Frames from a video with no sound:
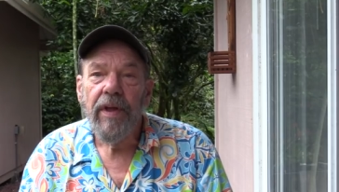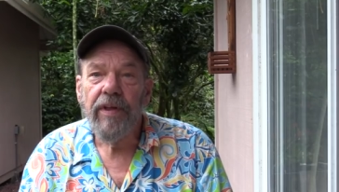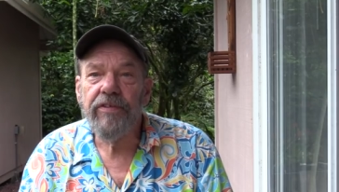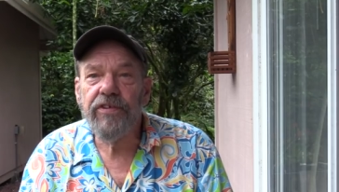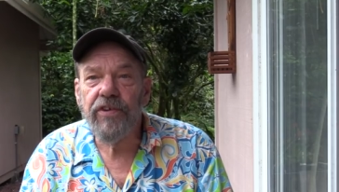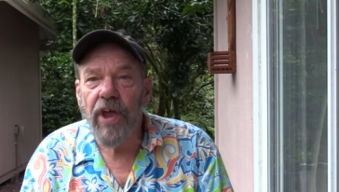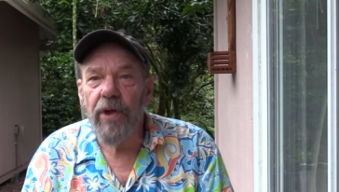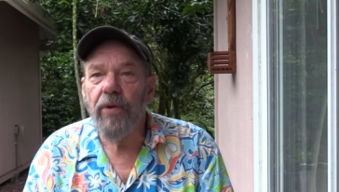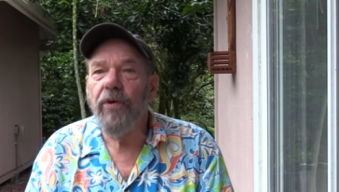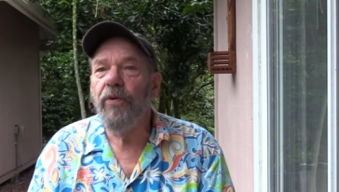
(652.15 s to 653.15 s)
And
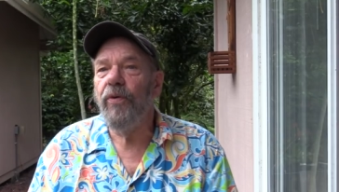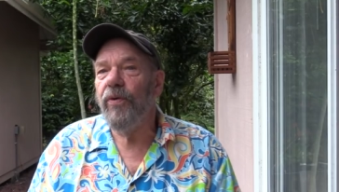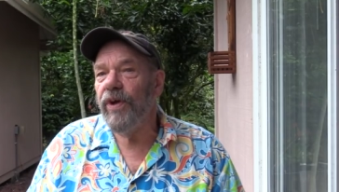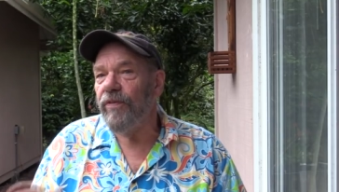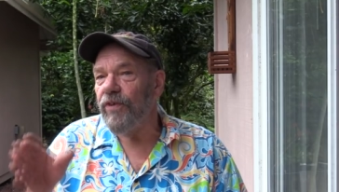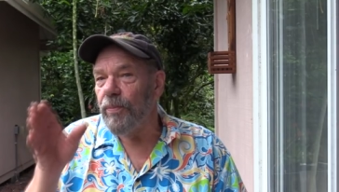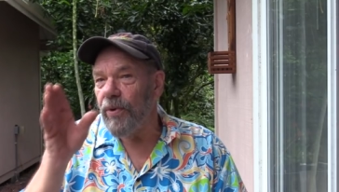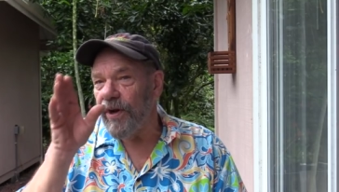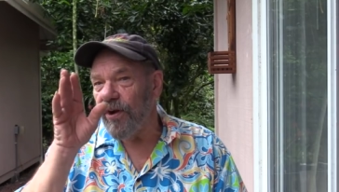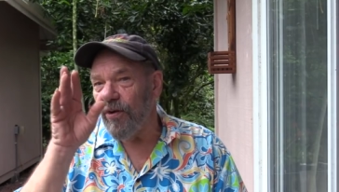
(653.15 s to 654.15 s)
so, if you're
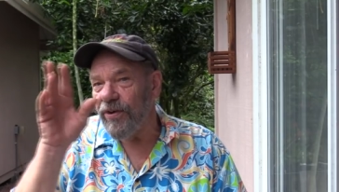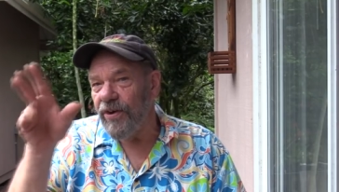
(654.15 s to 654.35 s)
putting all